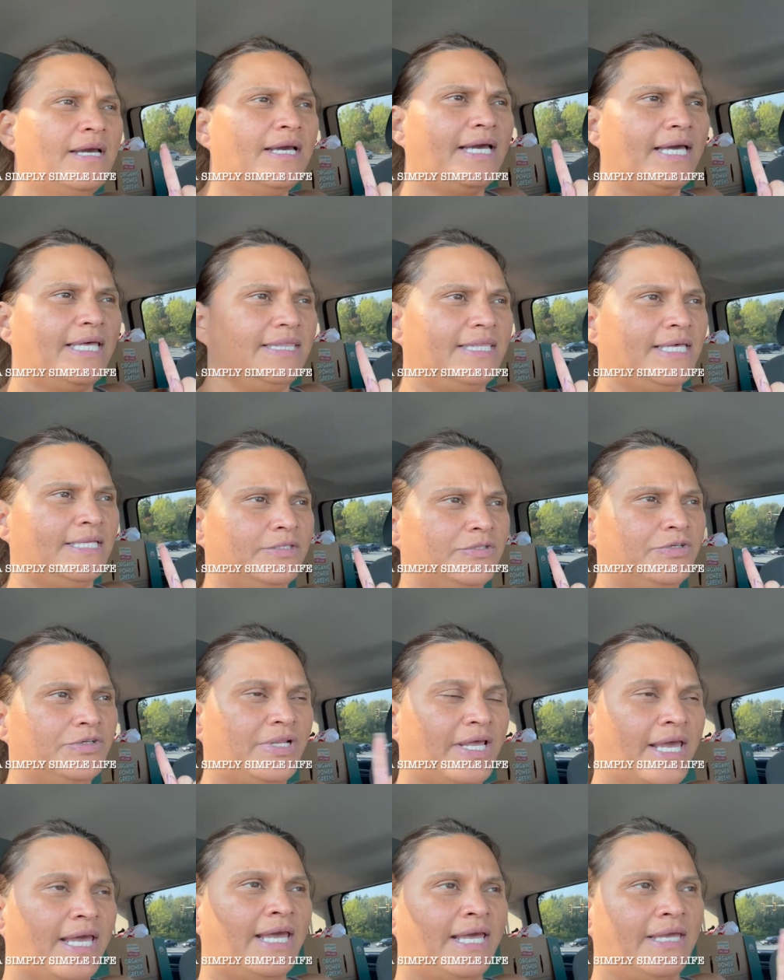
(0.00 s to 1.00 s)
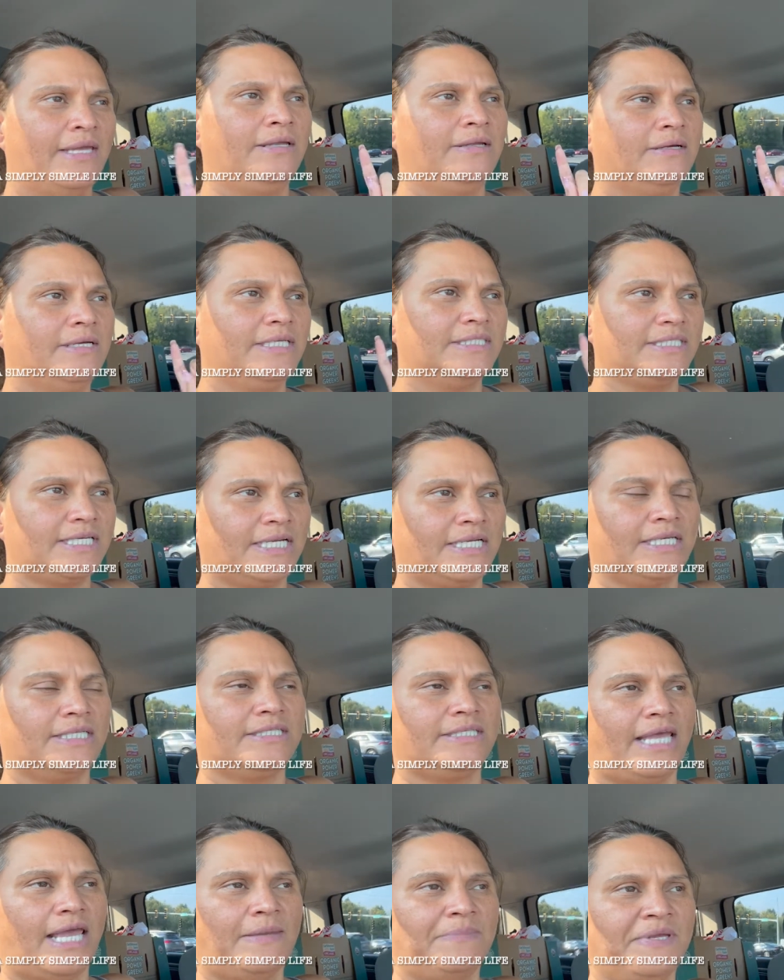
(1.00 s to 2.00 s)
and then today he's gonna
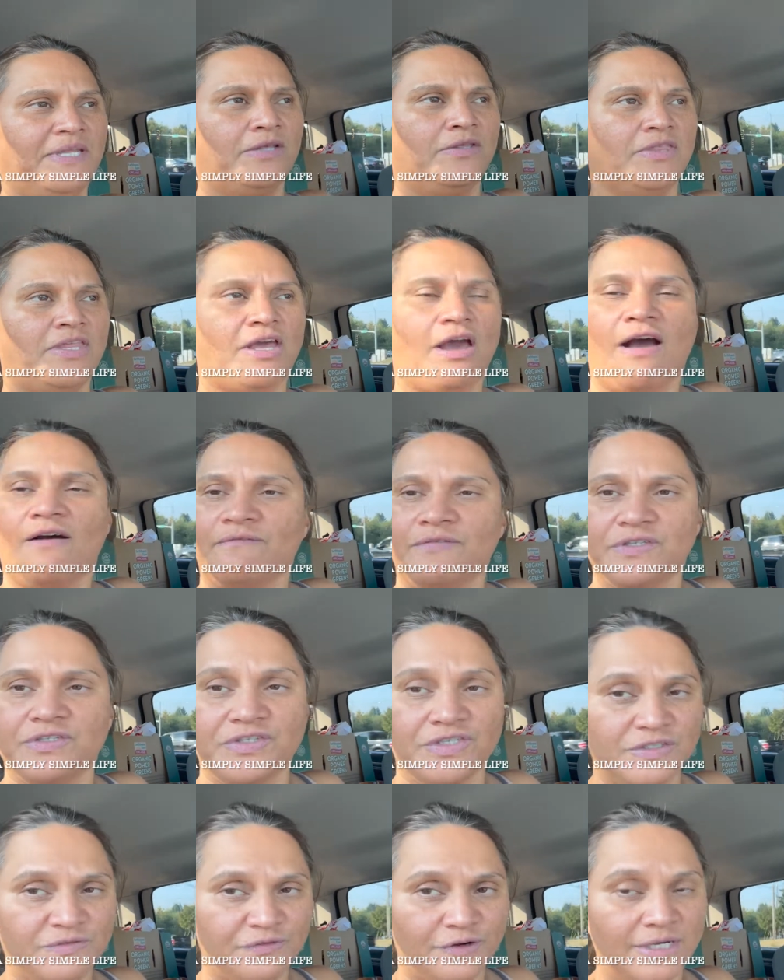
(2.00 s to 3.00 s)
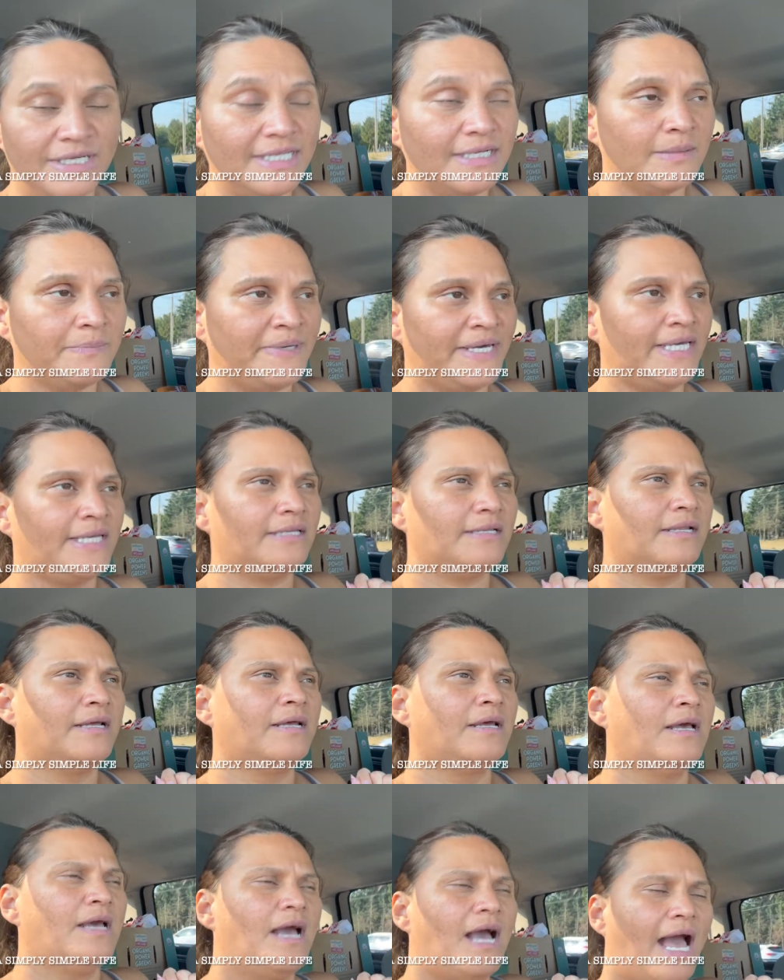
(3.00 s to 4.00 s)
take me to the office just for a little bit
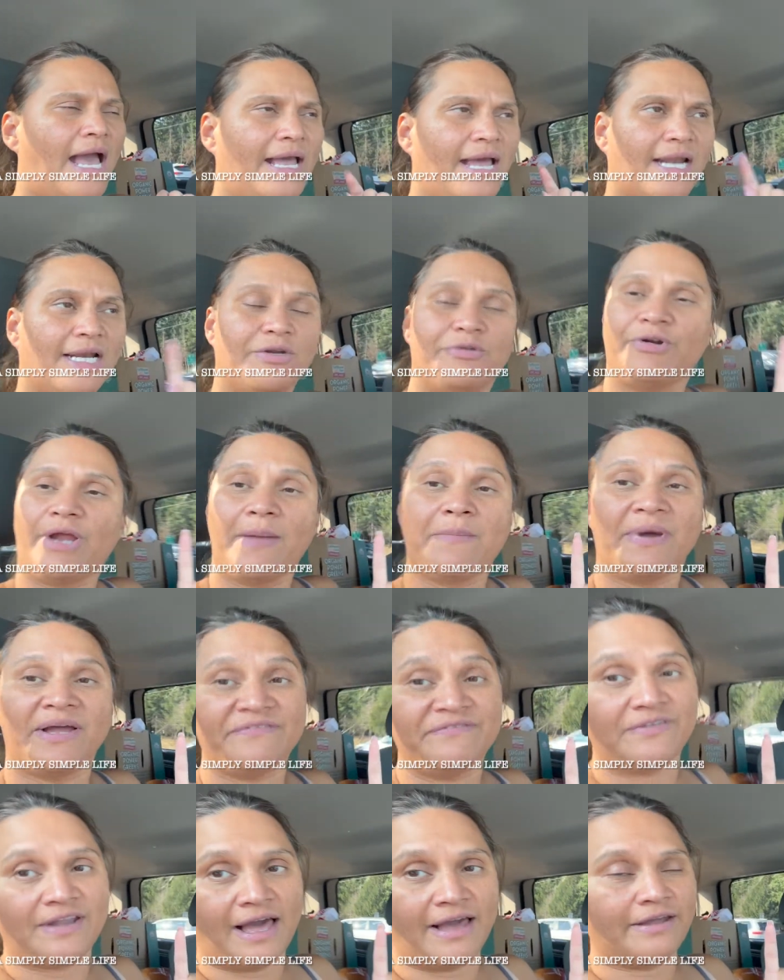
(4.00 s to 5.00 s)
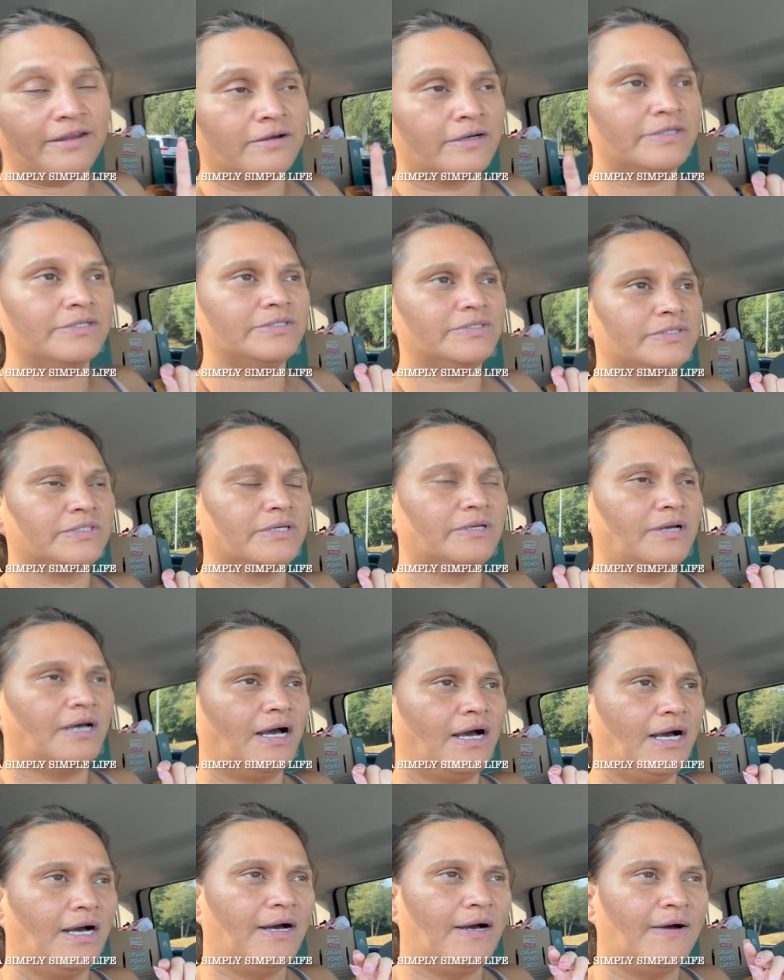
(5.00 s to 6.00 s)
I gotta create my flyers
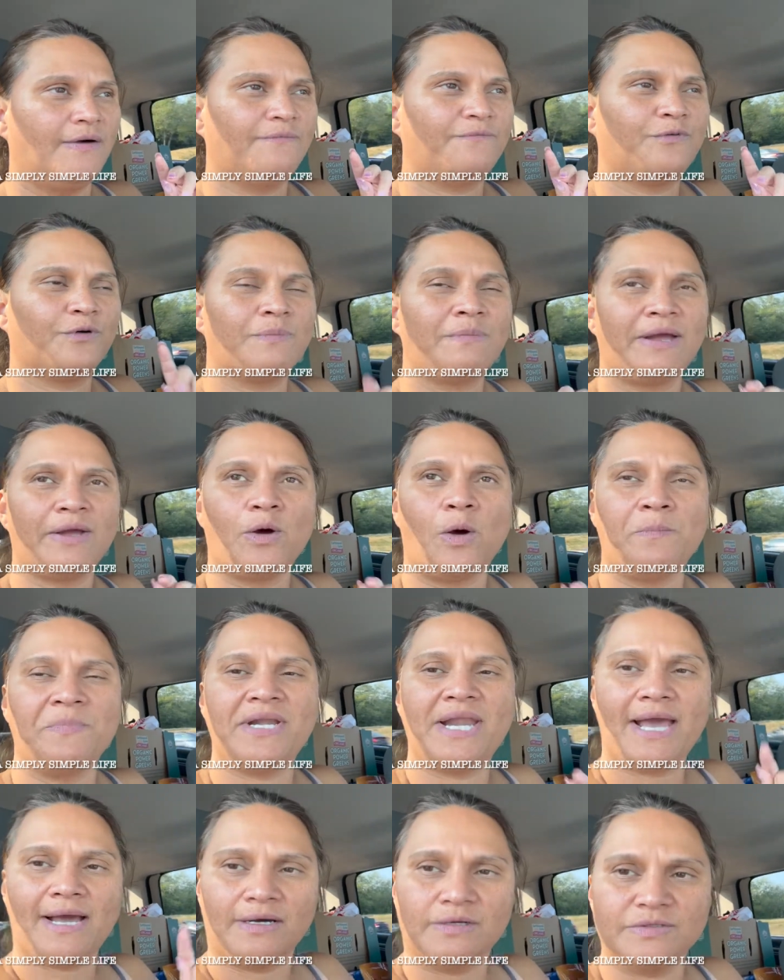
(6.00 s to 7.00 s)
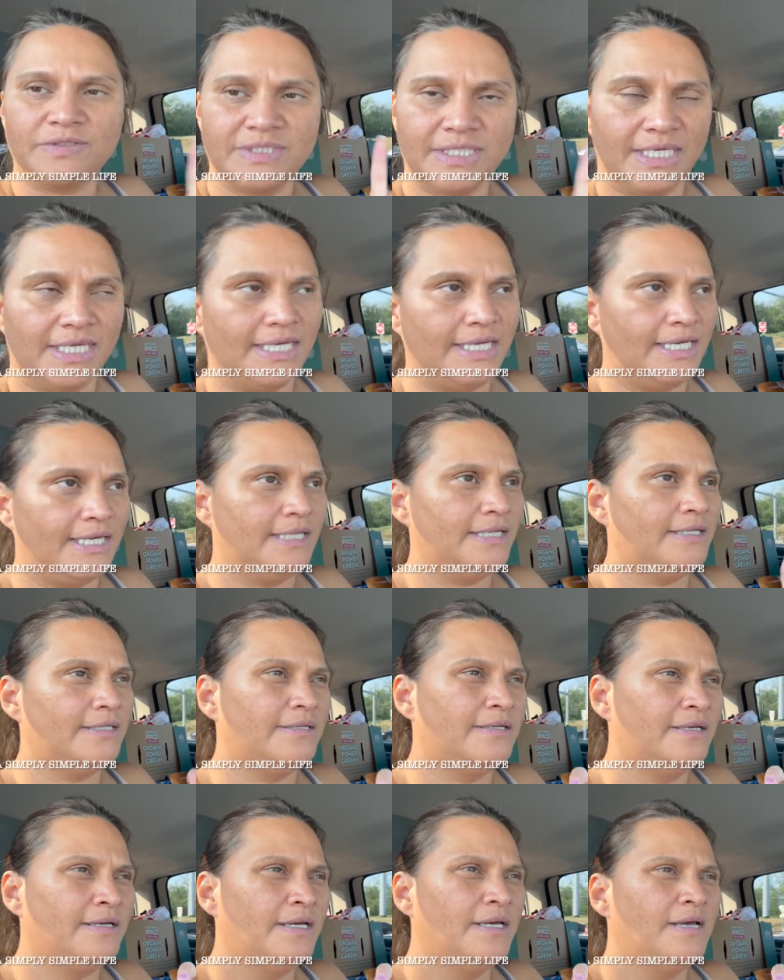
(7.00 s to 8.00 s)
uh, for my open house
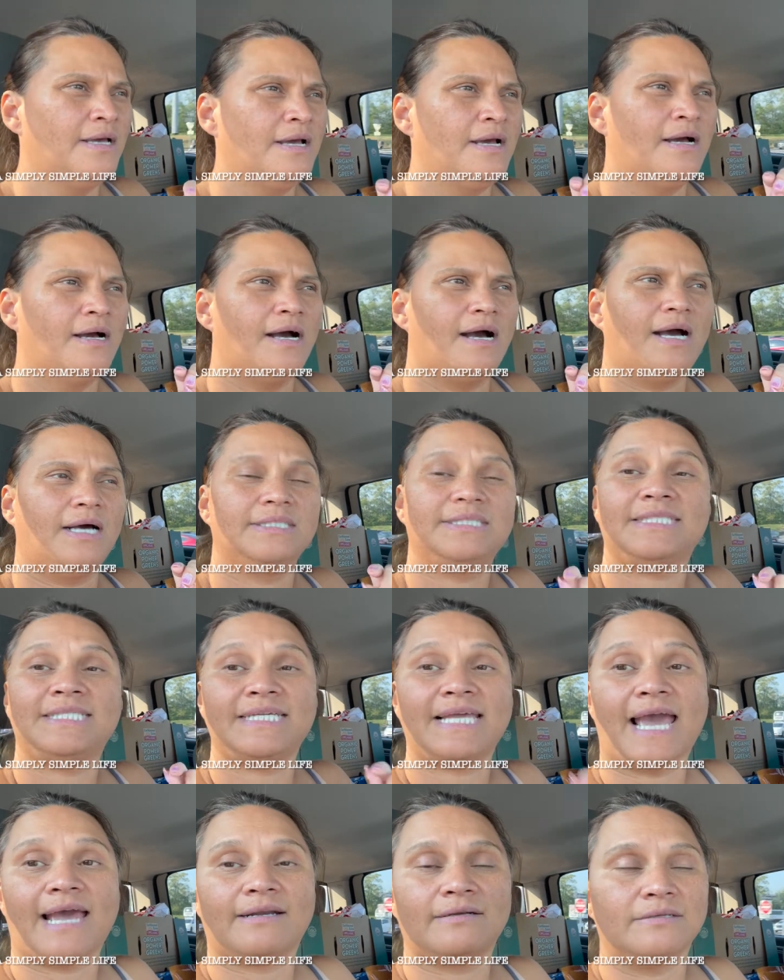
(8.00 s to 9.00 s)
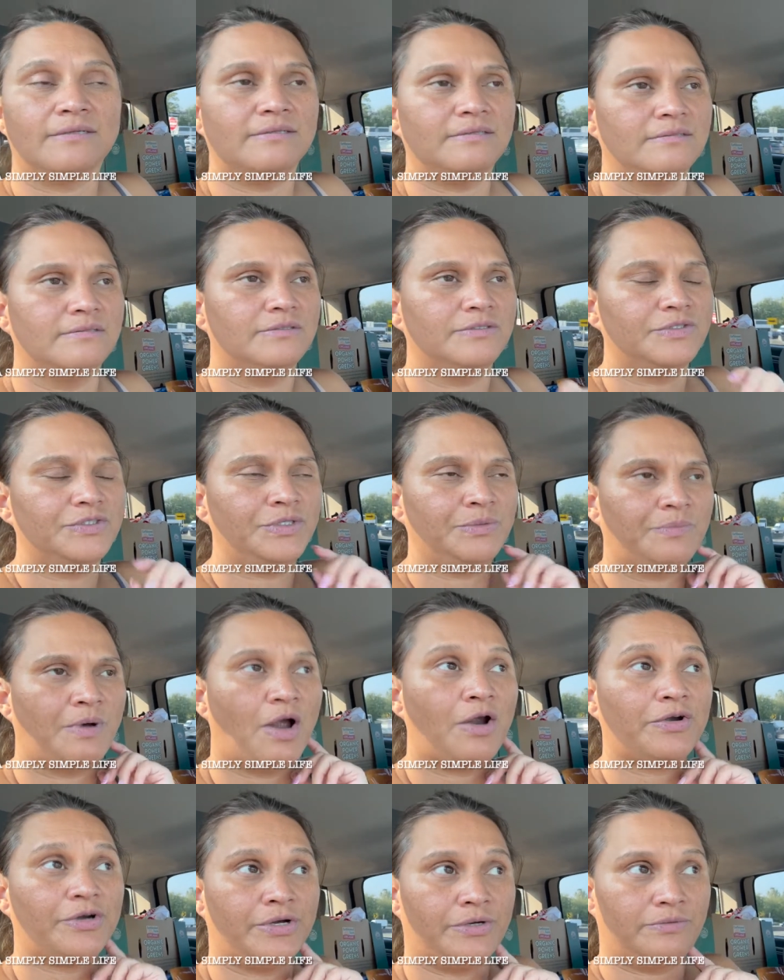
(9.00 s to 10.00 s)
in uh, Seattle
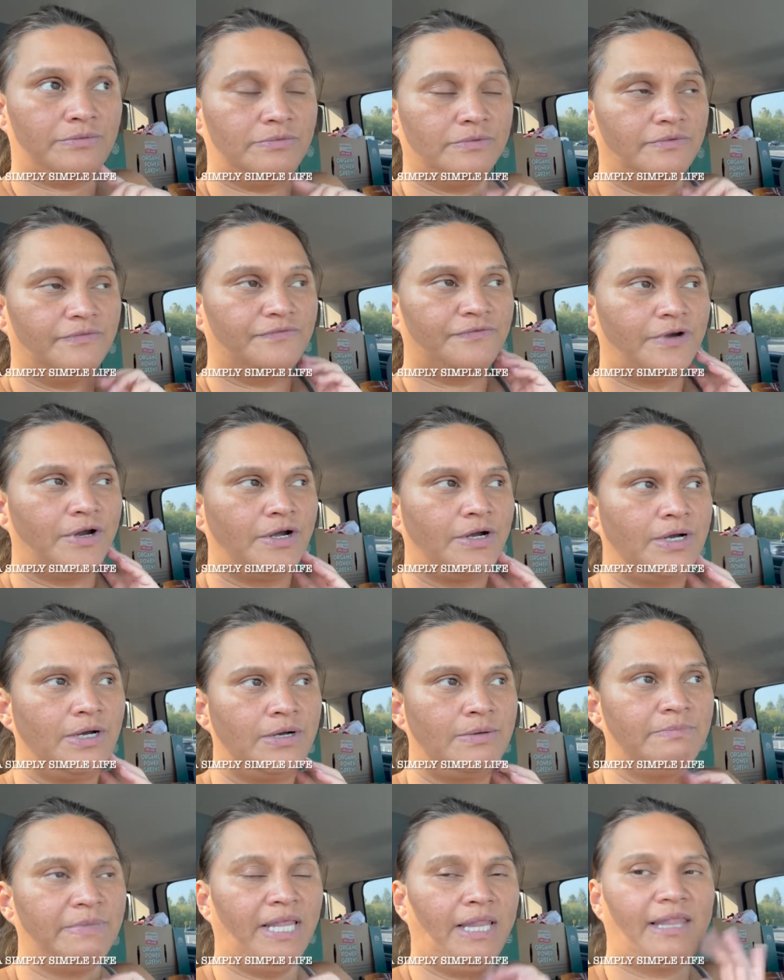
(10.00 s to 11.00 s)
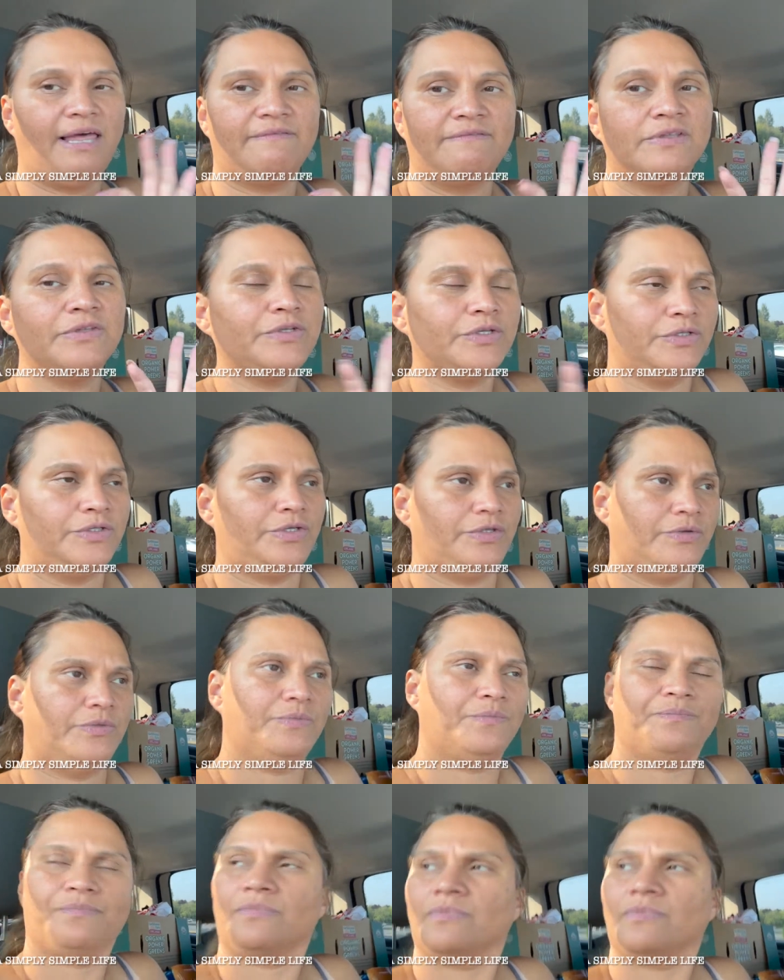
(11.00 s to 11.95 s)
tomorrow from 11 to 2